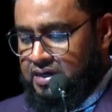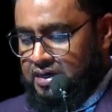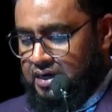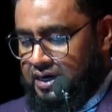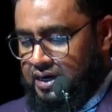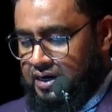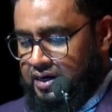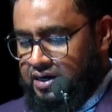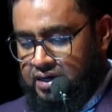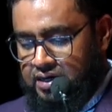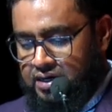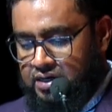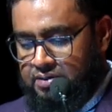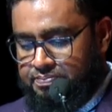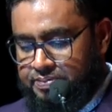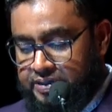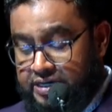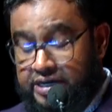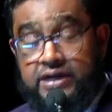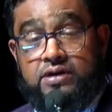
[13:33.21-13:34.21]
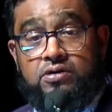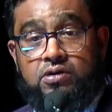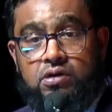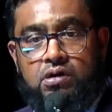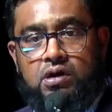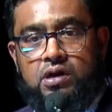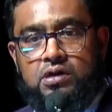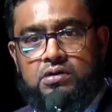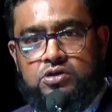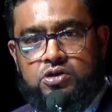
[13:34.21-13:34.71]
prayer
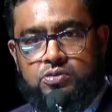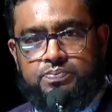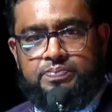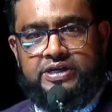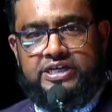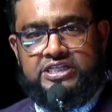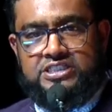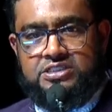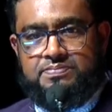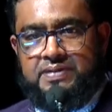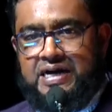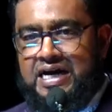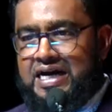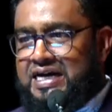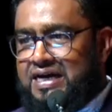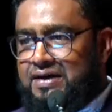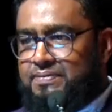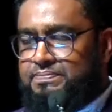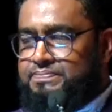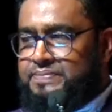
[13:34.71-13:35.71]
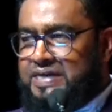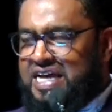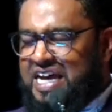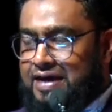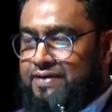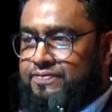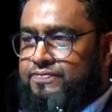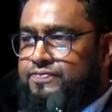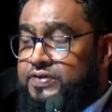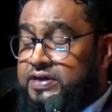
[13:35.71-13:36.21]
hall, UPS backup,
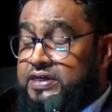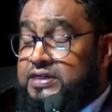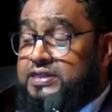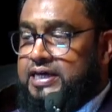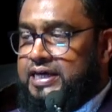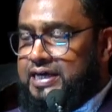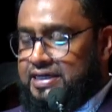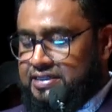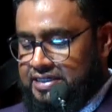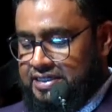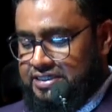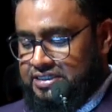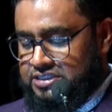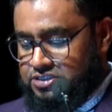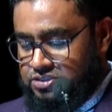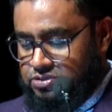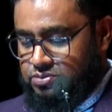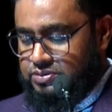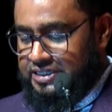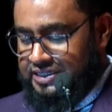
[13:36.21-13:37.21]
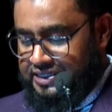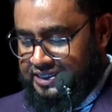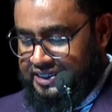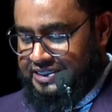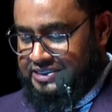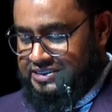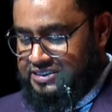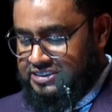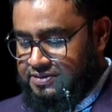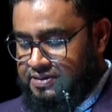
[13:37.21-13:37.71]
everything that a student
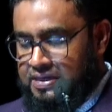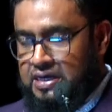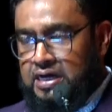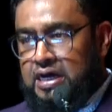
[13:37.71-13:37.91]
needs.